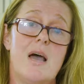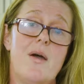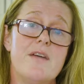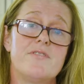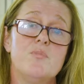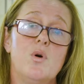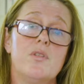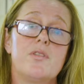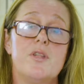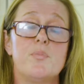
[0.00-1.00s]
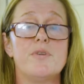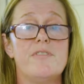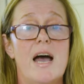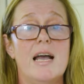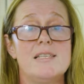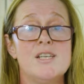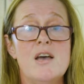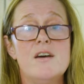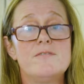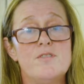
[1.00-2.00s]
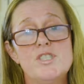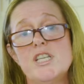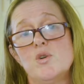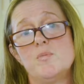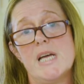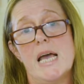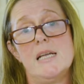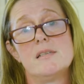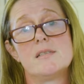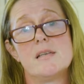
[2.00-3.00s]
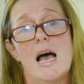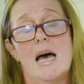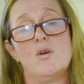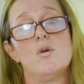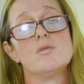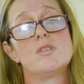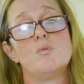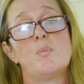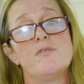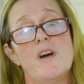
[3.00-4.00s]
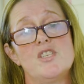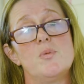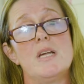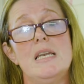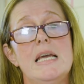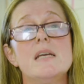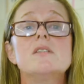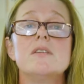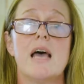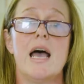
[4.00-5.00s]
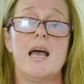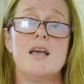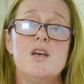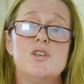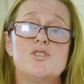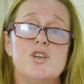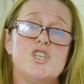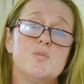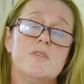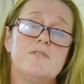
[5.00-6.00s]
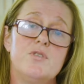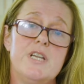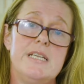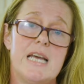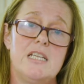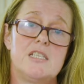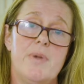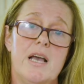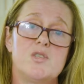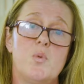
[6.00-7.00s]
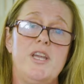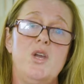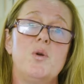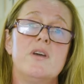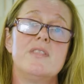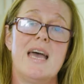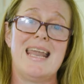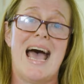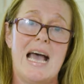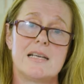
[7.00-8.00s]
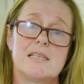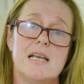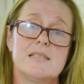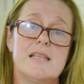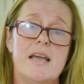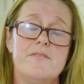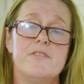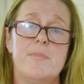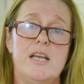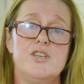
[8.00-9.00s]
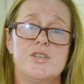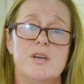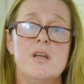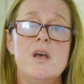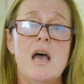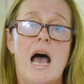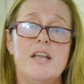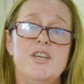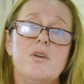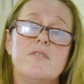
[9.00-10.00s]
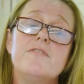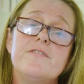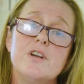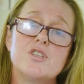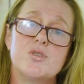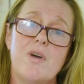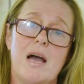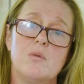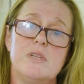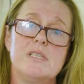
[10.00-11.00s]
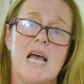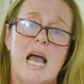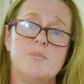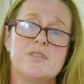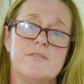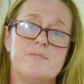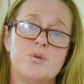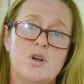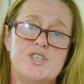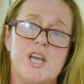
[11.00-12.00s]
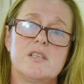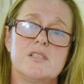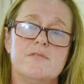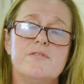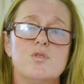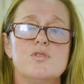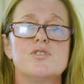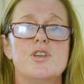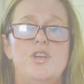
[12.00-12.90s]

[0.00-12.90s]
out every month that provides funding updates, and also will provide you with a link to their searchable funding database, where you can then access that information and you can filter out the types of projects and funds that